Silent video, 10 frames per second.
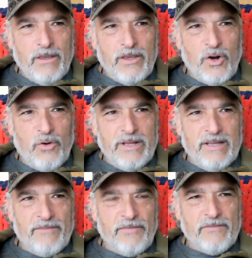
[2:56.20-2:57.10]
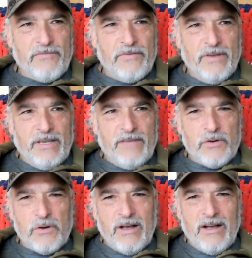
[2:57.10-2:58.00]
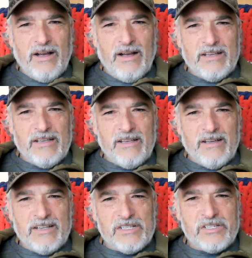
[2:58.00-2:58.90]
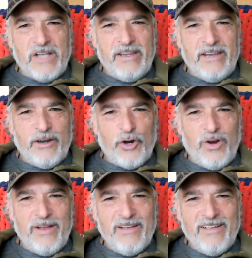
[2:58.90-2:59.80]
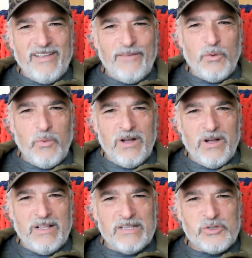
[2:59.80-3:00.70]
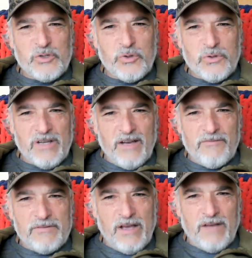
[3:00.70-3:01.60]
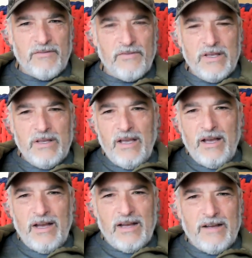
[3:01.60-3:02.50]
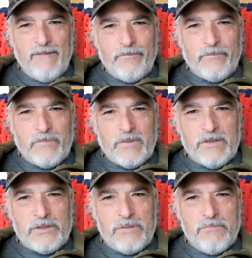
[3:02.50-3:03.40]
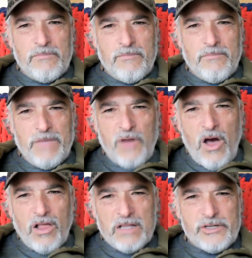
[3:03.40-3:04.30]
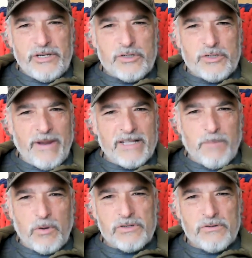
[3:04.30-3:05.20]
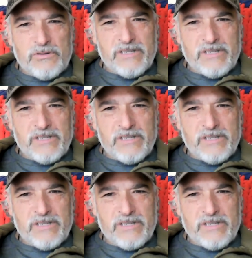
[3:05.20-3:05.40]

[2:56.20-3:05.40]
If you're a studier, if you will, a student of uh, mythology, transpersonal